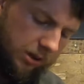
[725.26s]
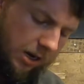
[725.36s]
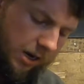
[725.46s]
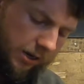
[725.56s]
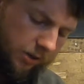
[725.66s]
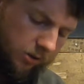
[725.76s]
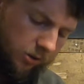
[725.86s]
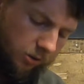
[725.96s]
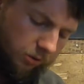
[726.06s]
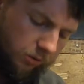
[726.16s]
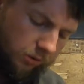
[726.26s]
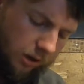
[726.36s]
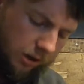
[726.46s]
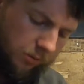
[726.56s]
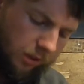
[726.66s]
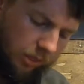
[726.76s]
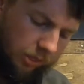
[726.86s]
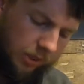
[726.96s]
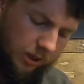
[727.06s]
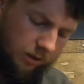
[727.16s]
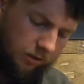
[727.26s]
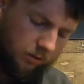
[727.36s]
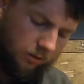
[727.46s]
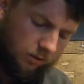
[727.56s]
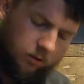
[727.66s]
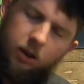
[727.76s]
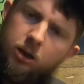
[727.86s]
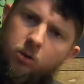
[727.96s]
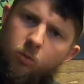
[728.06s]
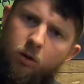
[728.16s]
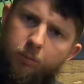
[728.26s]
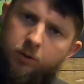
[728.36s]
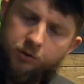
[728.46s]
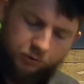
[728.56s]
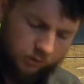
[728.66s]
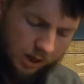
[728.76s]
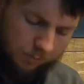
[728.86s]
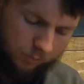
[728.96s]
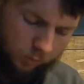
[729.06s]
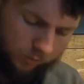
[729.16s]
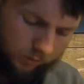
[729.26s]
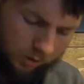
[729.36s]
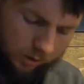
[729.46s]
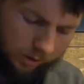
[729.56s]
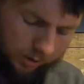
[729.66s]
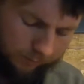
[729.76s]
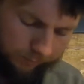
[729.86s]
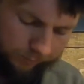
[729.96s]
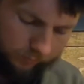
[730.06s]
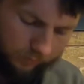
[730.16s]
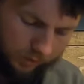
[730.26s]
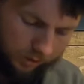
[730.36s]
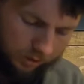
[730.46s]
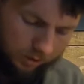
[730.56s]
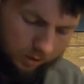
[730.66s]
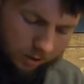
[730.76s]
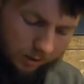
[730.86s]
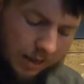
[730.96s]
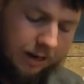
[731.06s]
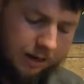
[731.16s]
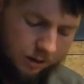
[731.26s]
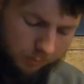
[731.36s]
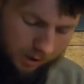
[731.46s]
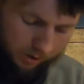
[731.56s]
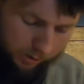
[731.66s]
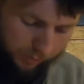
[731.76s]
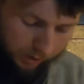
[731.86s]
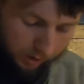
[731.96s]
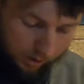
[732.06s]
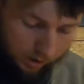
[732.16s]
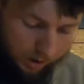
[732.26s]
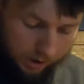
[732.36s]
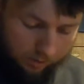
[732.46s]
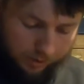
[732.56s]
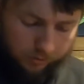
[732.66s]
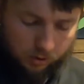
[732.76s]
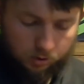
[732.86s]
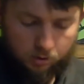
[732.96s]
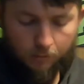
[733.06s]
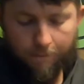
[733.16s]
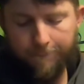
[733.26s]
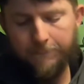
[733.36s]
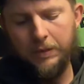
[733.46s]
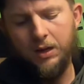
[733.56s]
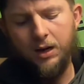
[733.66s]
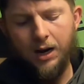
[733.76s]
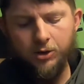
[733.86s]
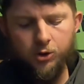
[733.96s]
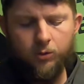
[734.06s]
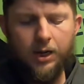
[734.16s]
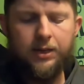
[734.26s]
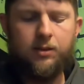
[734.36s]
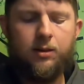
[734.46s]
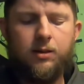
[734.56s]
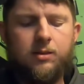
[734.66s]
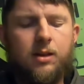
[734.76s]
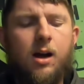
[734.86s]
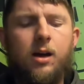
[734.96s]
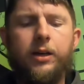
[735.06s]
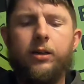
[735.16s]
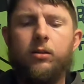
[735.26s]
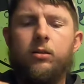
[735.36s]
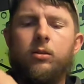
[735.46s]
tie it to, I would think that you'd want to put a snap swivel on there. That kind of bothers me. However, I do like the design